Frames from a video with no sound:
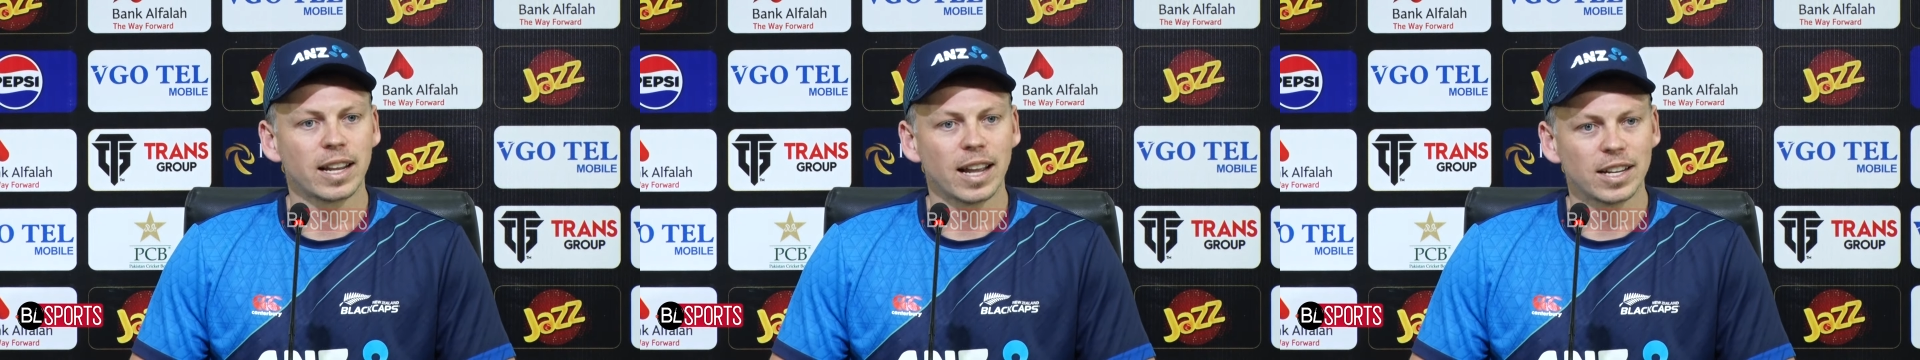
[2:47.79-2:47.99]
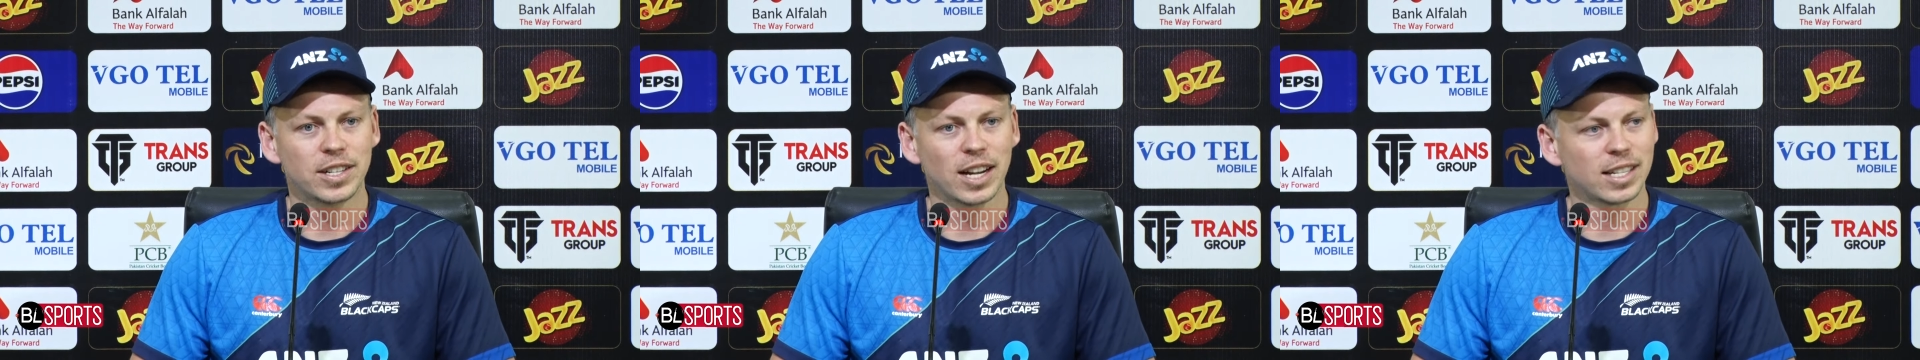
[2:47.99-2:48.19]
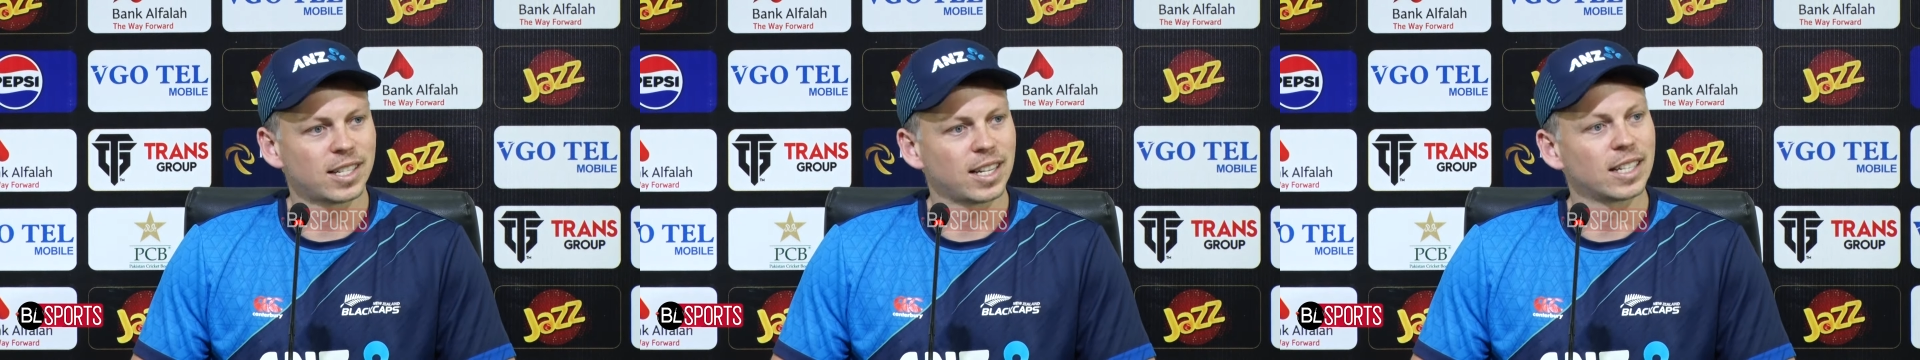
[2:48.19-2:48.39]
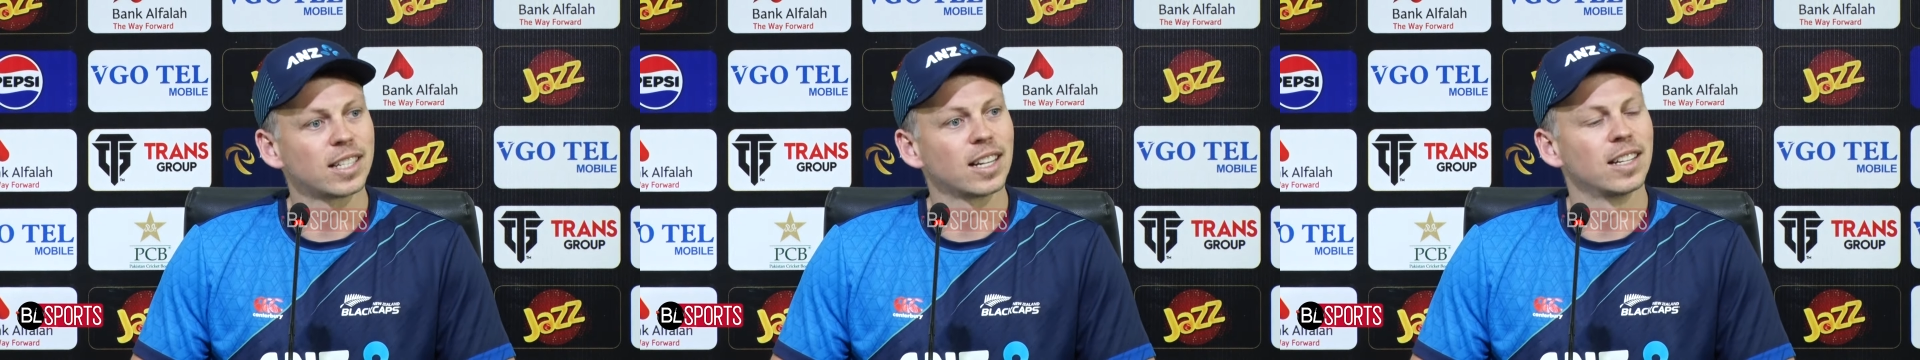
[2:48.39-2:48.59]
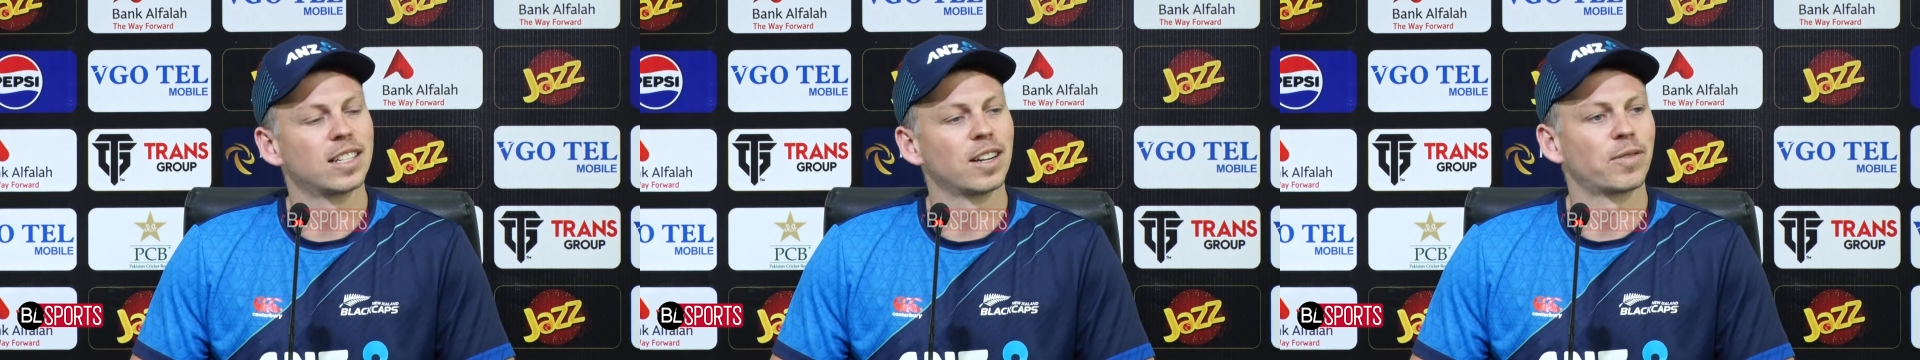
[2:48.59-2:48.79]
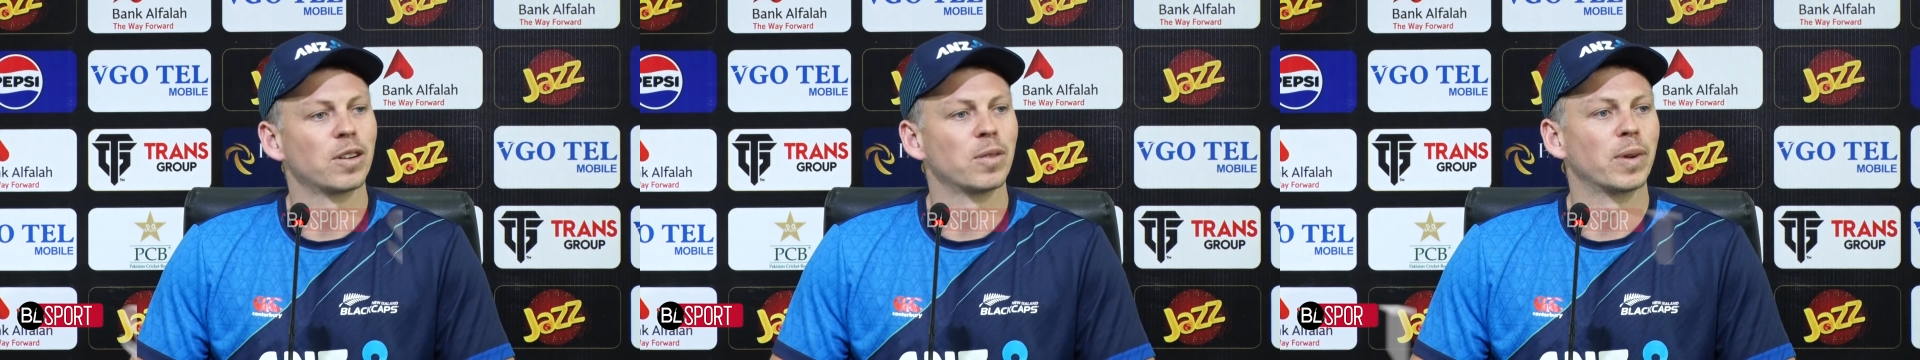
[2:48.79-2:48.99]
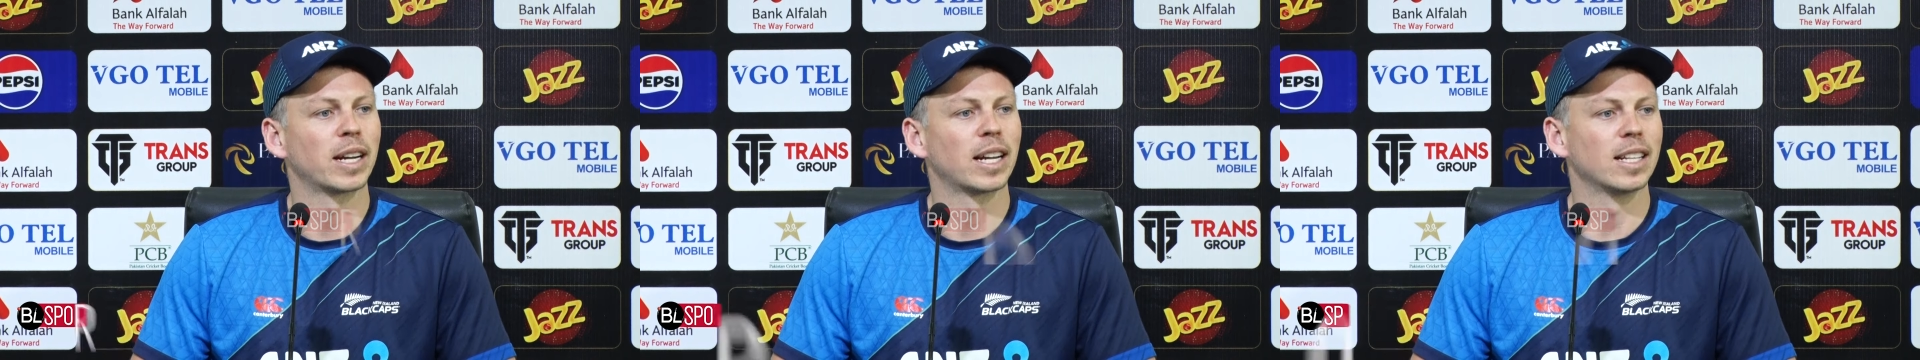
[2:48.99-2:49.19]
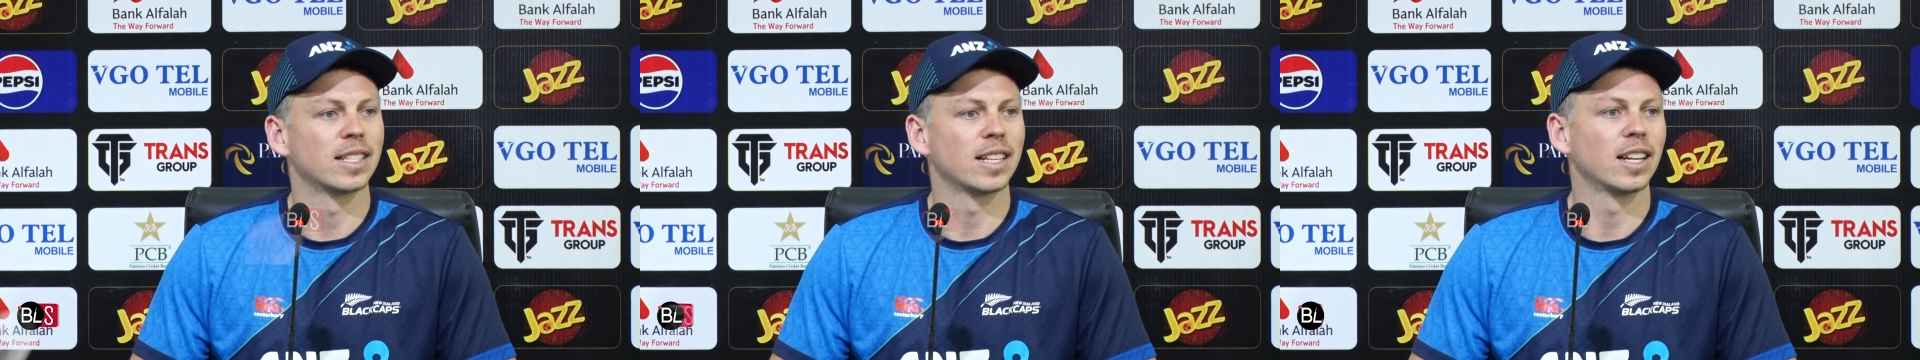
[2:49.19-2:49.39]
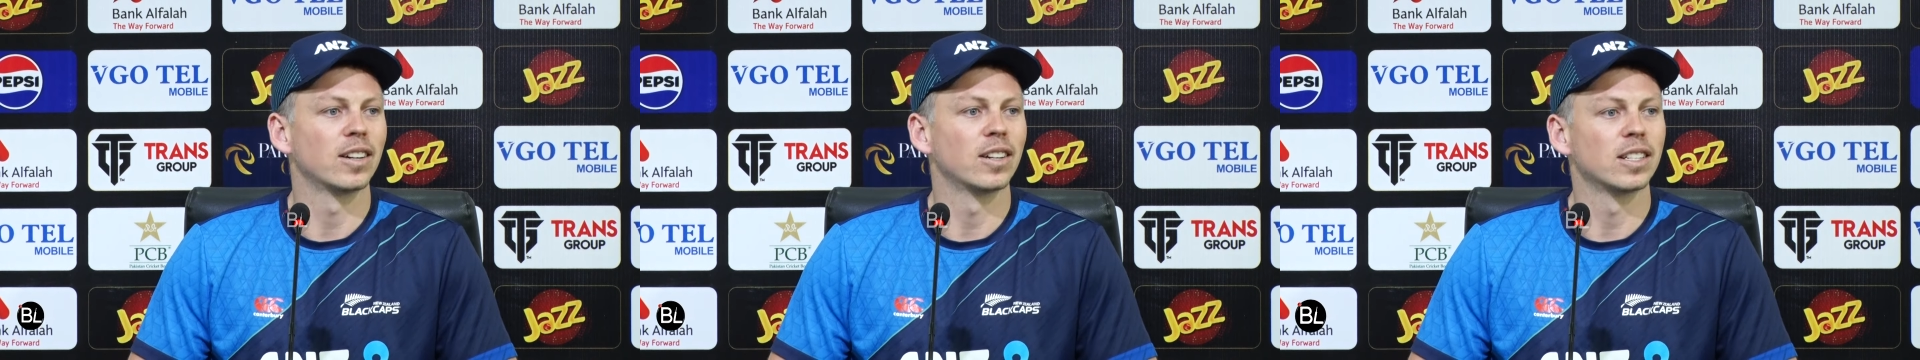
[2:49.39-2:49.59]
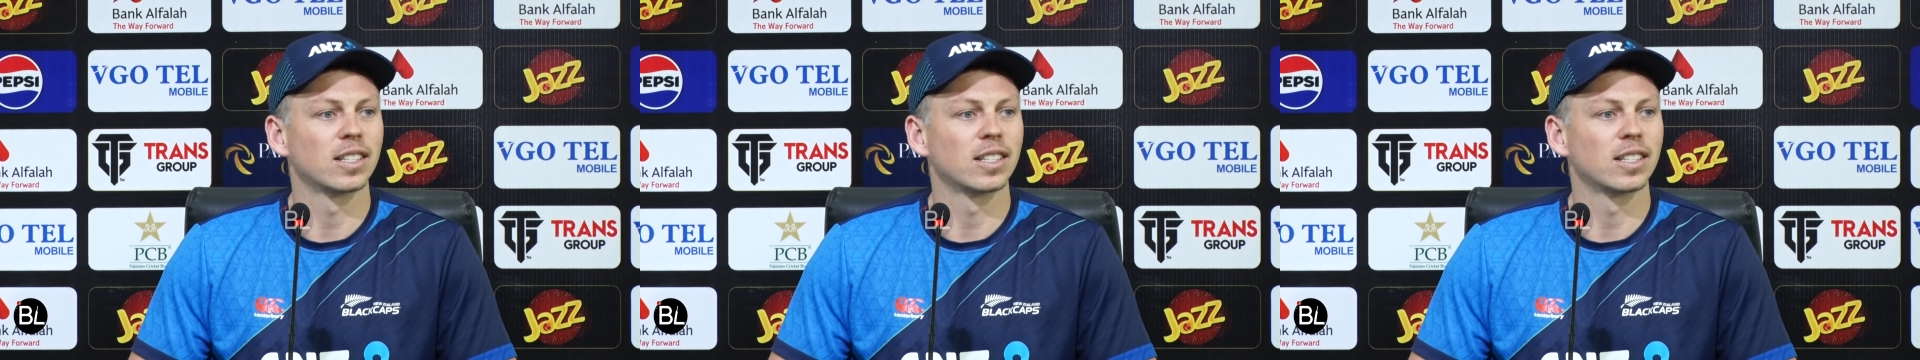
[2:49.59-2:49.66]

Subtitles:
adjusting to the different wickets here